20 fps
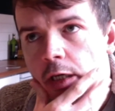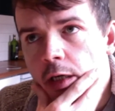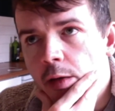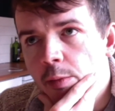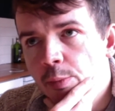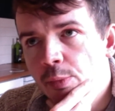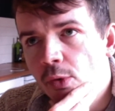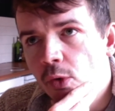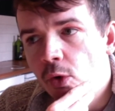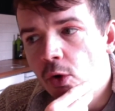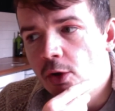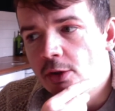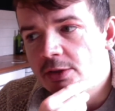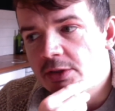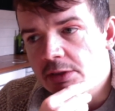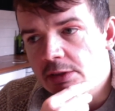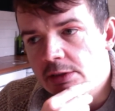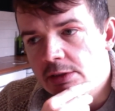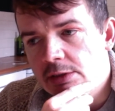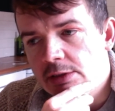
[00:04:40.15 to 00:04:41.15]

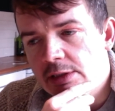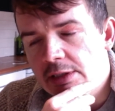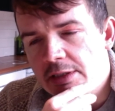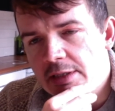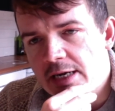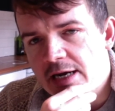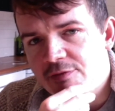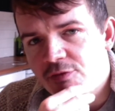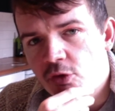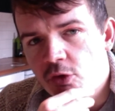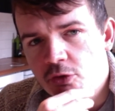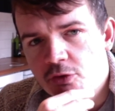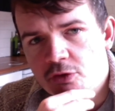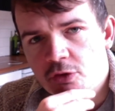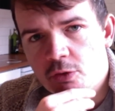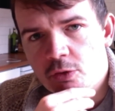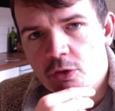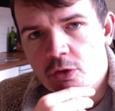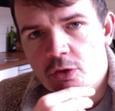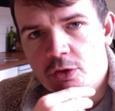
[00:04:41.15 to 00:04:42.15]
But I've
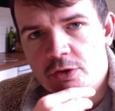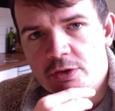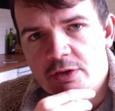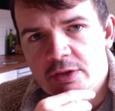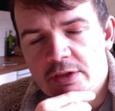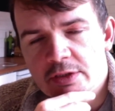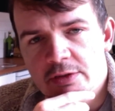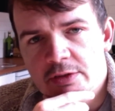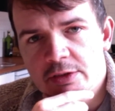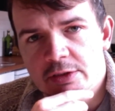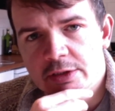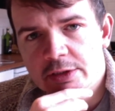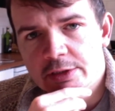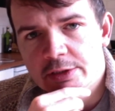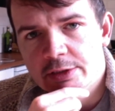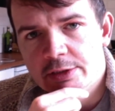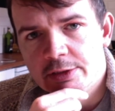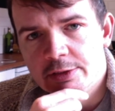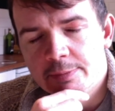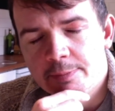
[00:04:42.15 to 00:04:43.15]
also looked at
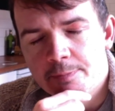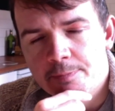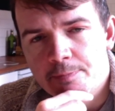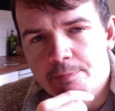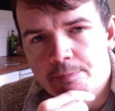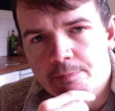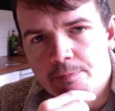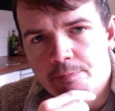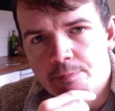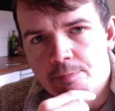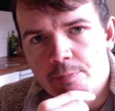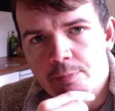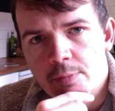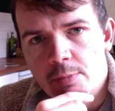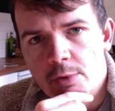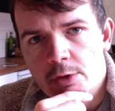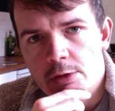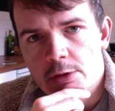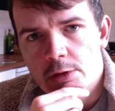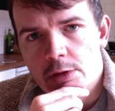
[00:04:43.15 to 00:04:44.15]
the
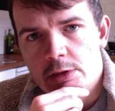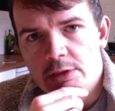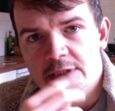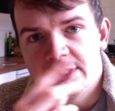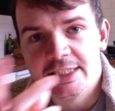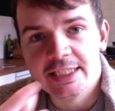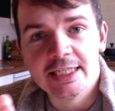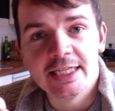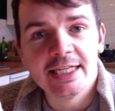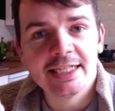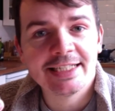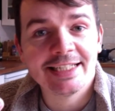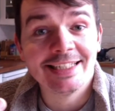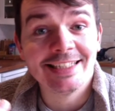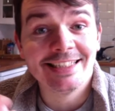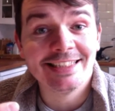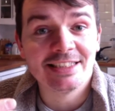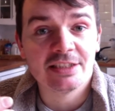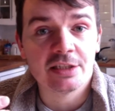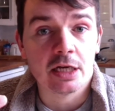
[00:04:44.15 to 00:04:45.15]

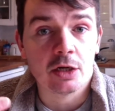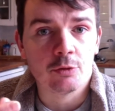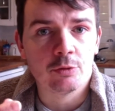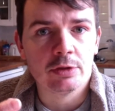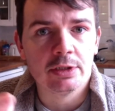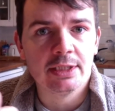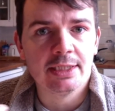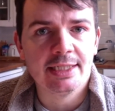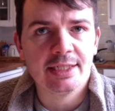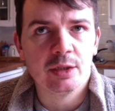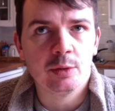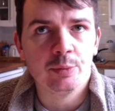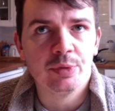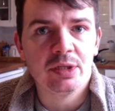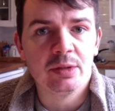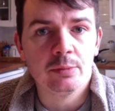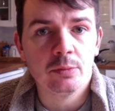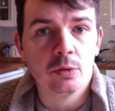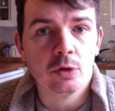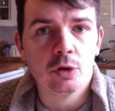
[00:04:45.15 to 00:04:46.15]
Airkings that are a little
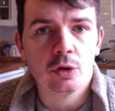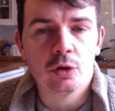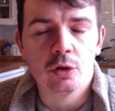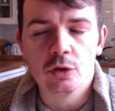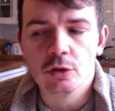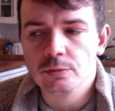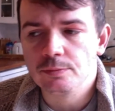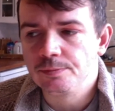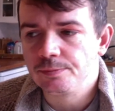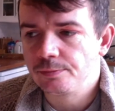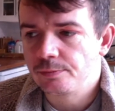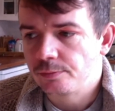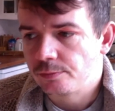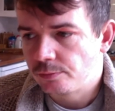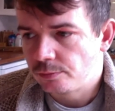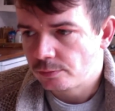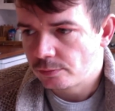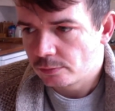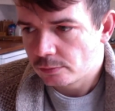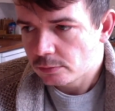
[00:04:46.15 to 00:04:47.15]
bit more
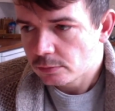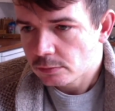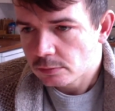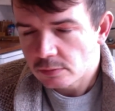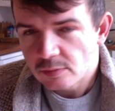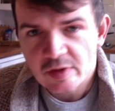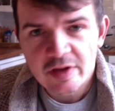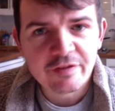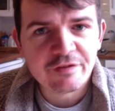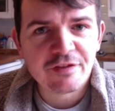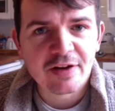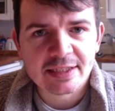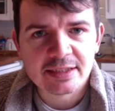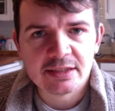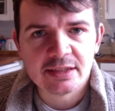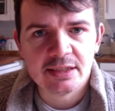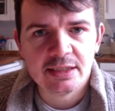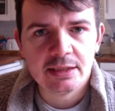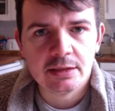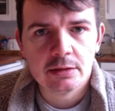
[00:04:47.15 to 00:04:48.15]

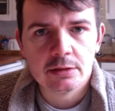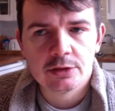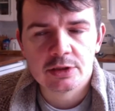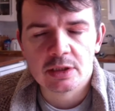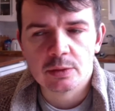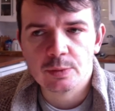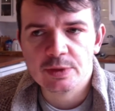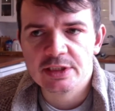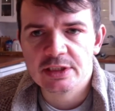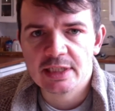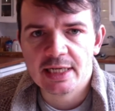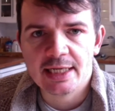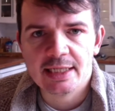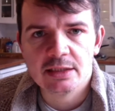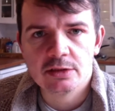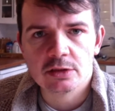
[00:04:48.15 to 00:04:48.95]
fancy, shall we say.